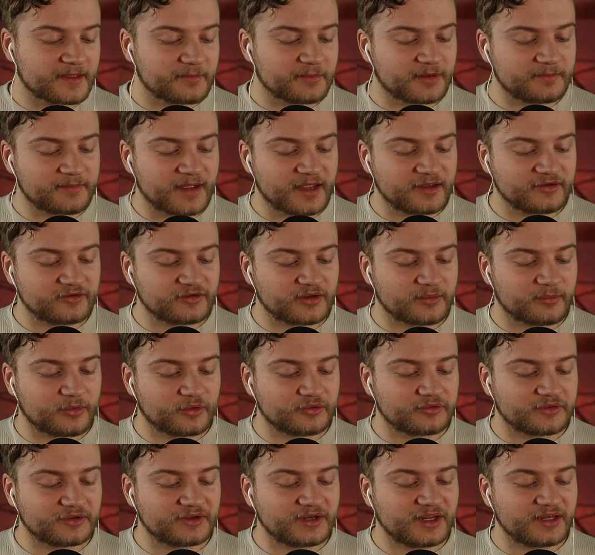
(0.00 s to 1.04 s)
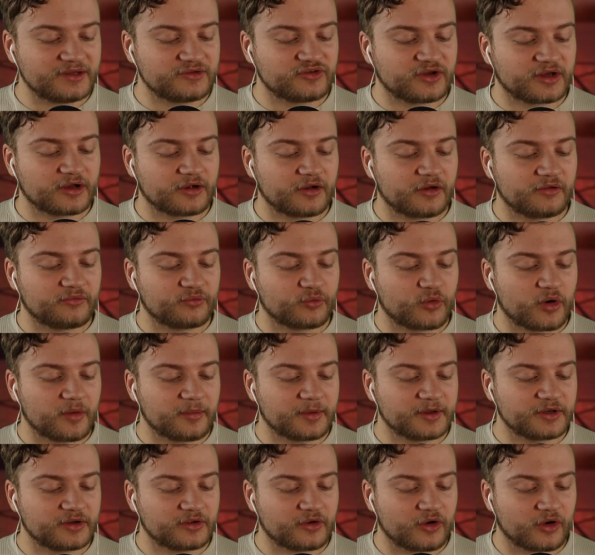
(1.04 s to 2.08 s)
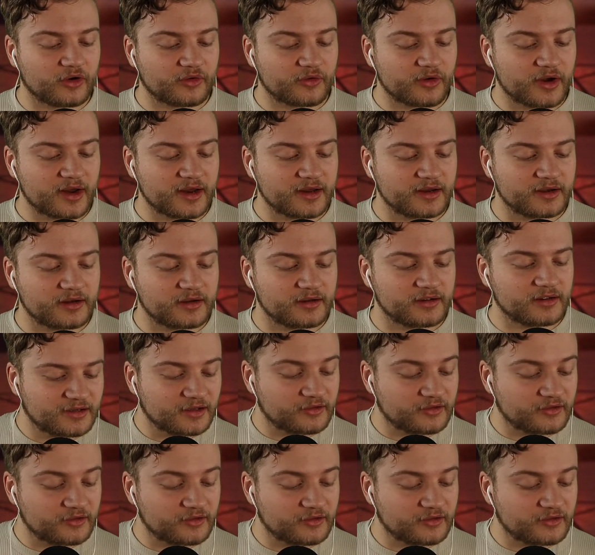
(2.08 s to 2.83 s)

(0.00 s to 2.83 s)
but based upon the teaching of Robert Cochrane,